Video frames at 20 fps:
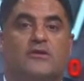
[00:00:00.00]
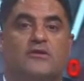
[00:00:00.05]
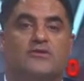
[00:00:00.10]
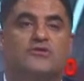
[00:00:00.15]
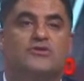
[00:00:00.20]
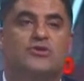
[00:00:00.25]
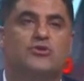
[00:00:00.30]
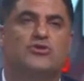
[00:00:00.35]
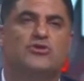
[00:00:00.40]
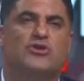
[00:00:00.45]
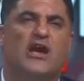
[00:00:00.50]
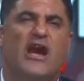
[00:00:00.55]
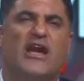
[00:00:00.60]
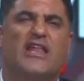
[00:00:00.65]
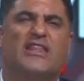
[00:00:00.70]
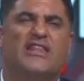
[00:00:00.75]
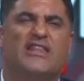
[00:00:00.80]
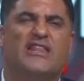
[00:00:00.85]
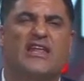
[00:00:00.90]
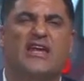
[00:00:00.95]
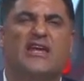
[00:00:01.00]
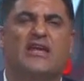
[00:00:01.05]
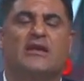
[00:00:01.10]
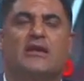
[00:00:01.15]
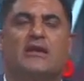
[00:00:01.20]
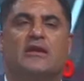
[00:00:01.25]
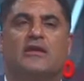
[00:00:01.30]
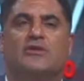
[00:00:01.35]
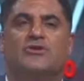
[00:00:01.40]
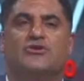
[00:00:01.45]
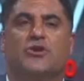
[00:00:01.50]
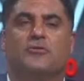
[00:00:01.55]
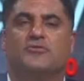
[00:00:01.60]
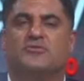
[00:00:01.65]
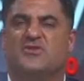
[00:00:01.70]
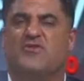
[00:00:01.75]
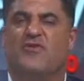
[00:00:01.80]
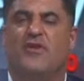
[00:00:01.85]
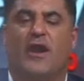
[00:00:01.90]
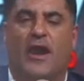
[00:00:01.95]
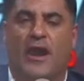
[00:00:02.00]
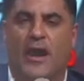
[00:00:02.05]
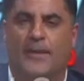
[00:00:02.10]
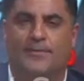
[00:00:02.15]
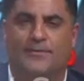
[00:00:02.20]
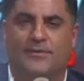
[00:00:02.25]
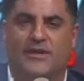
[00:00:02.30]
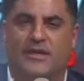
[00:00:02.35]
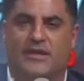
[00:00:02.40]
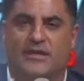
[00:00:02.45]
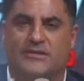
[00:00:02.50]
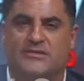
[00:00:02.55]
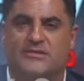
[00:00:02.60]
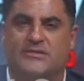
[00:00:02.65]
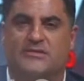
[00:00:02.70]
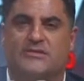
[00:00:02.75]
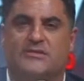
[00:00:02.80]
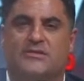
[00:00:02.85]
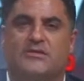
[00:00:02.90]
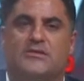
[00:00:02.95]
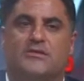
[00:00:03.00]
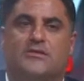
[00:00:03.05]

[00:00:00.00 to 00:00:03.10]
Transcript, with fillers: So I think in terms of optics,